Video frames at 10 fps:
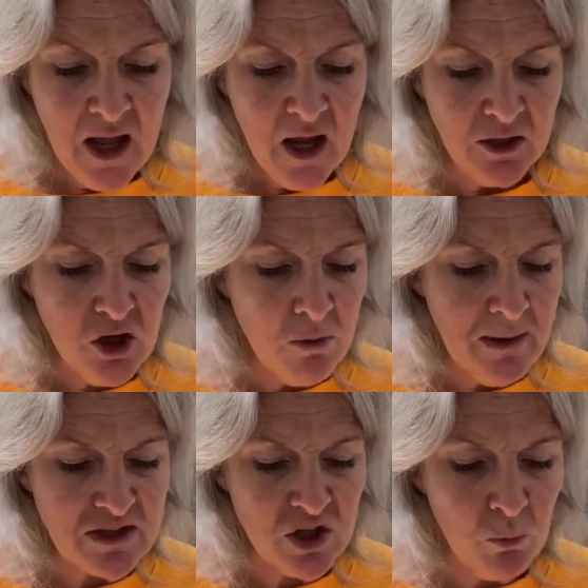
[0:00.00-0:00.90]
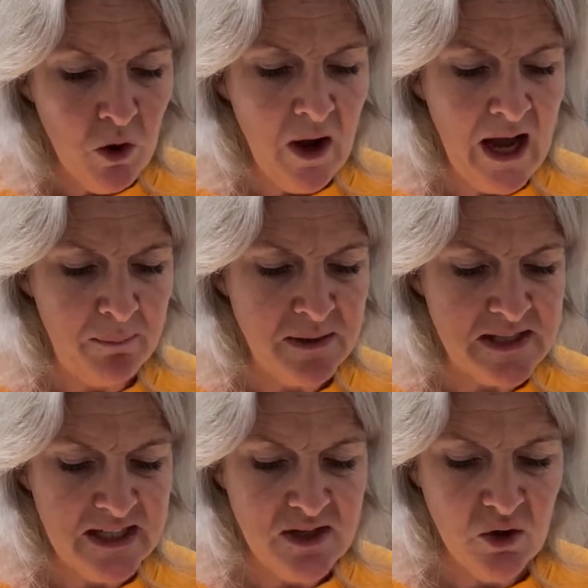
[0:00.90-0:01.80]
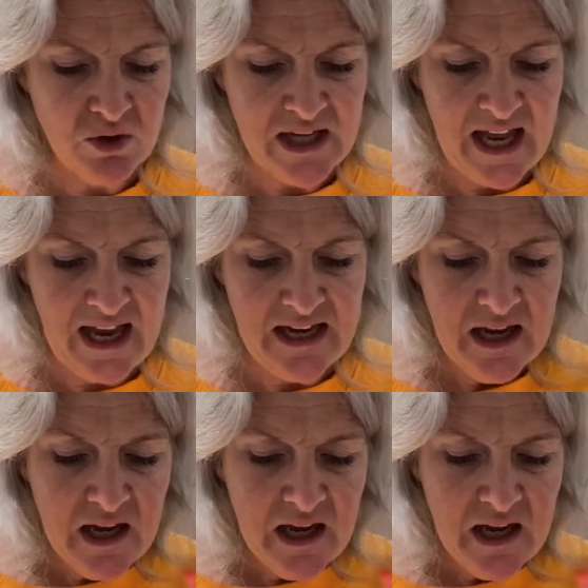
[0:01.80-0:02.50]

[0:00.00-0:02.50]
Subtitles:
And no matter what happens in your day,